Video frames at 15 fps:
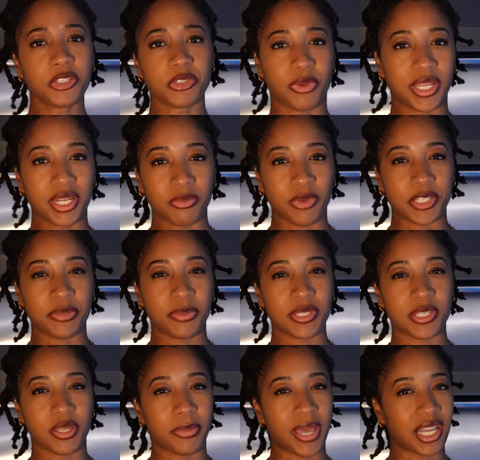random
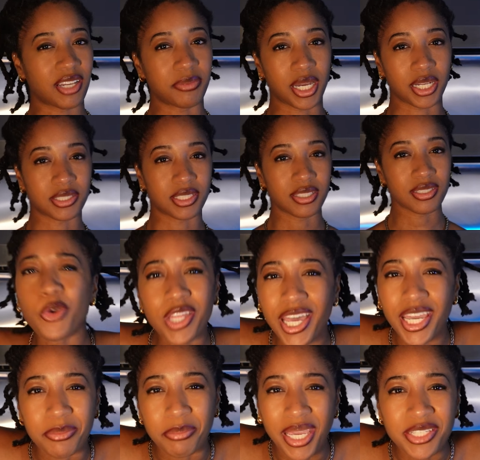recipes in the back of boxes? Who the
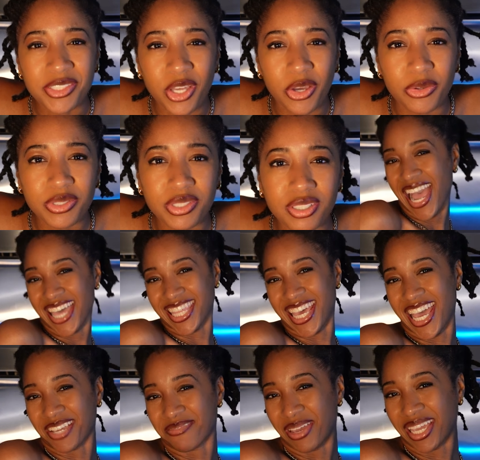heck makes those? I the
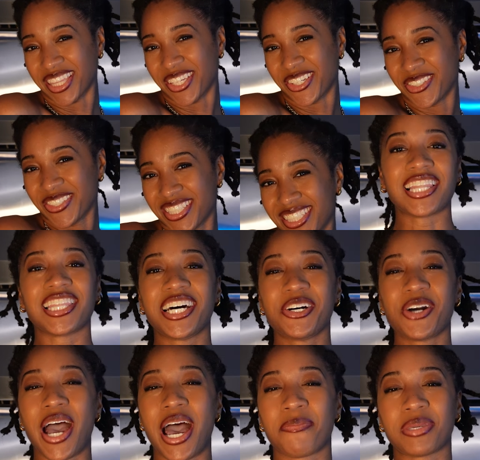heck make those.
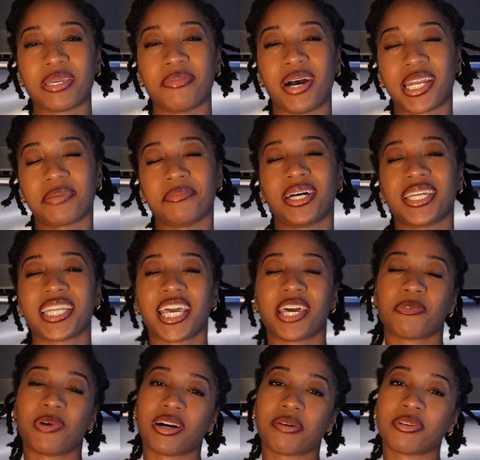Hello, happy Imani Monday,
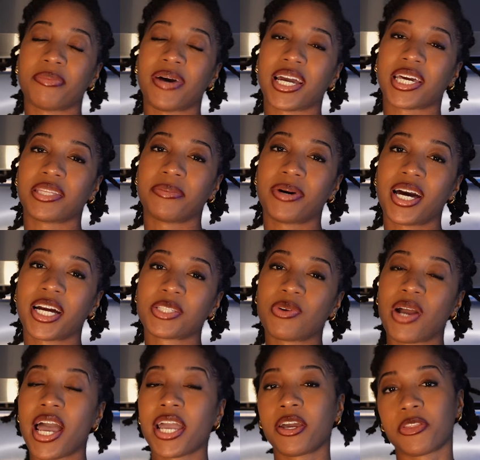and welcome to Back of the Box,
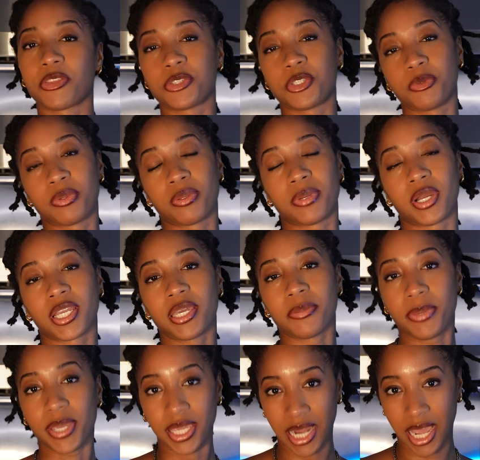where I go to the
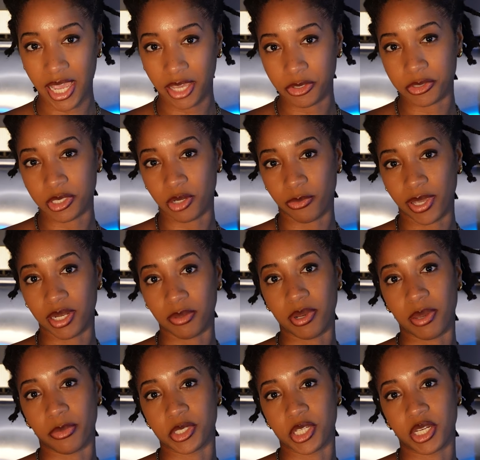supermarket, pick an aisle using a random
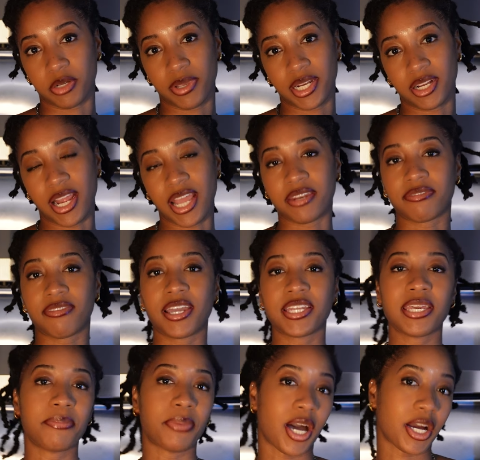number generator, and
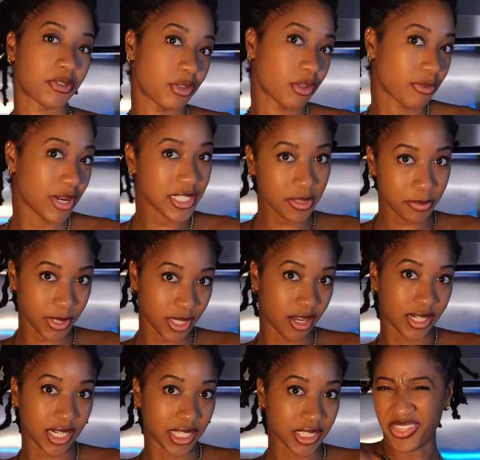find a box with a recipe
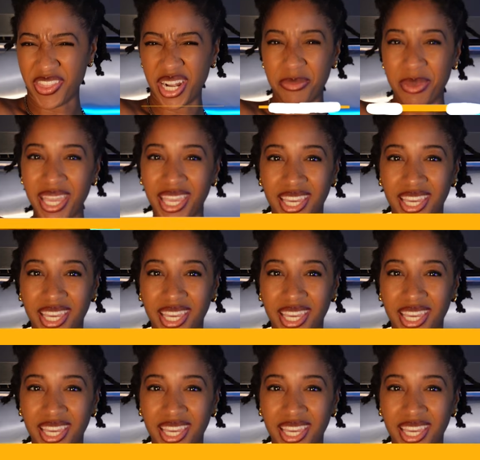on it. And then I make